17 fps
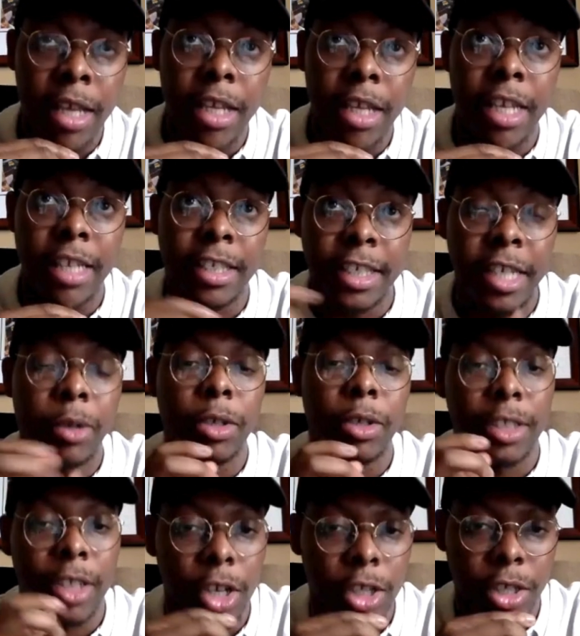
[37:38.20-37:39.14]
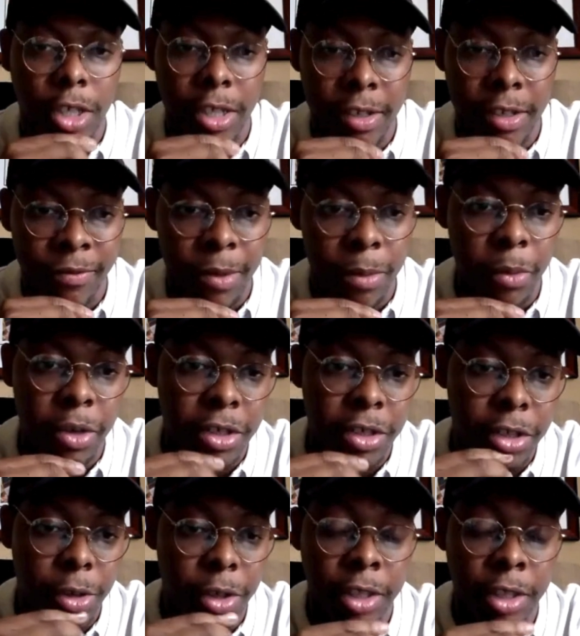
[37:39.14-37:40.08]
secret sauce from when
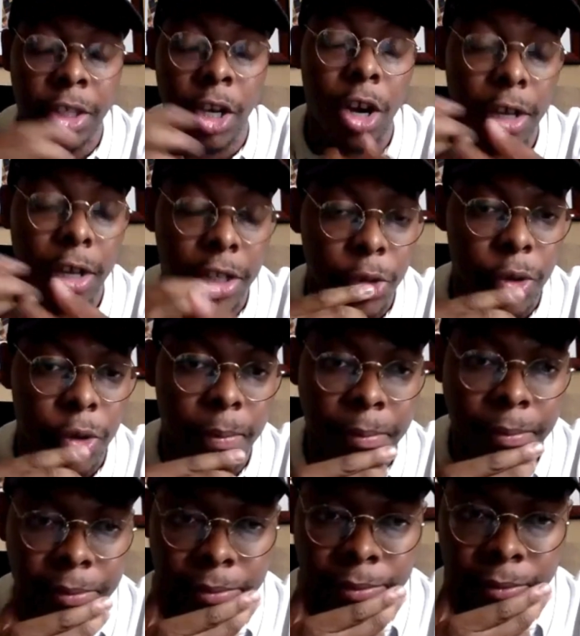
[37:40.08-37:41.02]
you were talking to him?